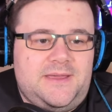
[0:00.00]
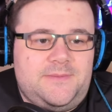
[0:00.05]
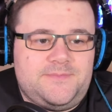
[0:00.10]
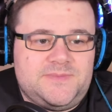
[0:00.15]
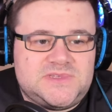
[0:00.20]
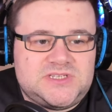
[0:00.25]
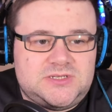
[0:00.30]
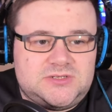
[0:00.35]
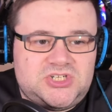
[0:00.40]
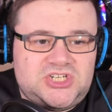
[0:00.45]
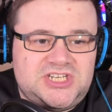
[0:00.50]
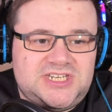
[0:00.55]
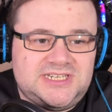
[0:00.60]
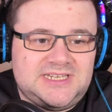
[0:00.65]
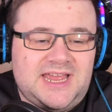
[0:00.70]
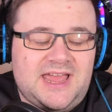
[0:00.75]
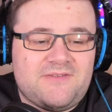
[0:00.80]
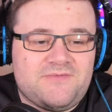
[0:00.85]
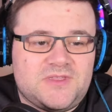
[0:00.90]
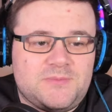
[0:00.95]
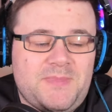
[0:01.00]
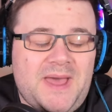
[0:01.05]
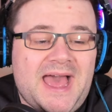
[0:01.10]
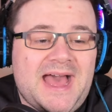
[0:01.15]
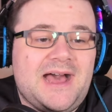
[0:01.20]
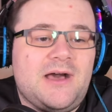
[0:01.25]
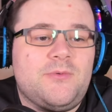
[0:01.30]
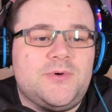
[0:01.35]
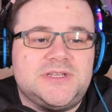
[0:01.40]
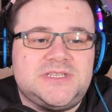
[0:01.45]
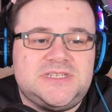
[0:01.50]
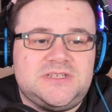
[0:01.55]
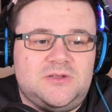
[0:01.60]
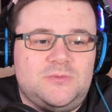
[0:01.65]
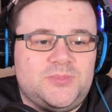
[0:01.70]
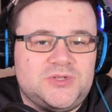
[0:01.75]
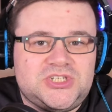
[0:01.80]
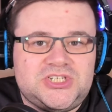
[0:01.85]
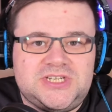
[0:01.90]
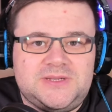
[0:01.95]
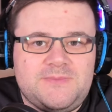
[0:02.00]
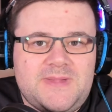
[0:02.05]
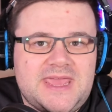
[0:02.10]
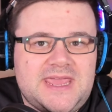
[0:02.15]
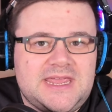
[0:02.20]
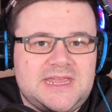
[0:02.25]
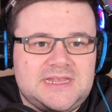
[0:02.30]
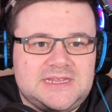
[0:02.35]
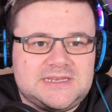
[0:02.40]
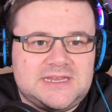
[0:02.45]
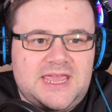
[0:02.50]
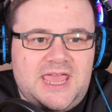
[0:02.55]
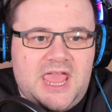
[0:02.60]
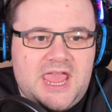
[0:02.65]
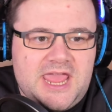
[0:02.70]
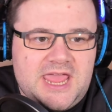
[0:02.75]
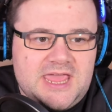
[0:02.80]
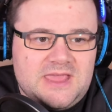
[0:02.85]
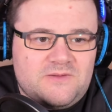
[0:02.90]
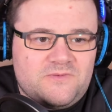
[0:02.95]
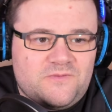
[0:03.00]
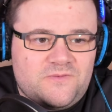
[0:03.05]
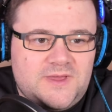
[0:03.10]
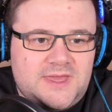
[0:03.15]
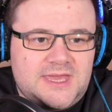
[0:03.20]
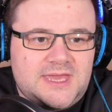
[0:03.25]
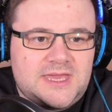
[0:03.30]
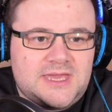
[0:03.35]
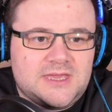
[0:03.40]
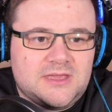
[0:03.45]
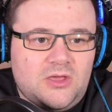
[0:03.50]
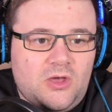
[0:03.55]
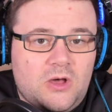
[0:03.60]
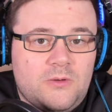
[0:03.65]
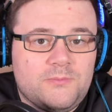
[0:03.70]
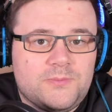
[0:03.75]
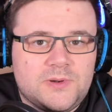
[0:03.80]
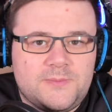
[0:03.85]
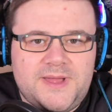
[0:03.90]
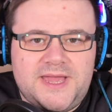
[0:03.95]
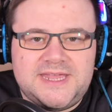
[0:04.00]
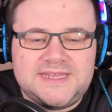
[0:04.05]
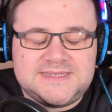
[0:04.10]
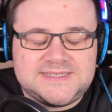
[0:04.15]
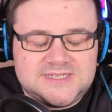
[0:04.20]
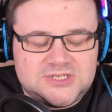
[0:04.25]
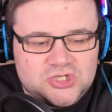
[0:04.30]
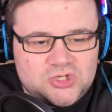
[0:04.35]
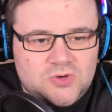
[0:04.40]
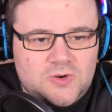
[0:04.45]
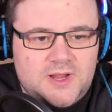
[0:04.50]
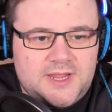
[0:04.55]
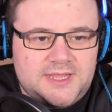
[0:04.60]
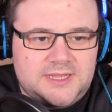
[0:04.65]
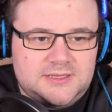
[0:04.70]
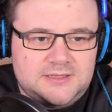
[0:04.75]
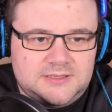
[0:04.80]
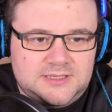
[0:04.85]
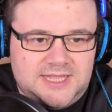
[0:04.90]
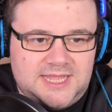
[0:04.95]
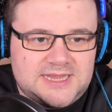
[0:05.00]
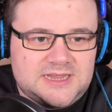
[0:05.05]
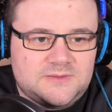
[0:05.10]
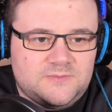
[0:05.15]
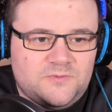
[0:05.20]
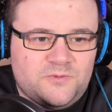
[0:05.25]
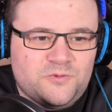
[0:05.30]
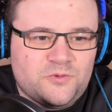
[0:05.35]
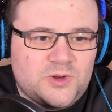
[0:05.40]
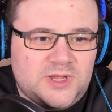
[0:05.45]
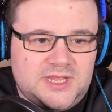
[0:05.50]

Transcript: So she didn't have the power to, but she made a fair compromise to try and get them free.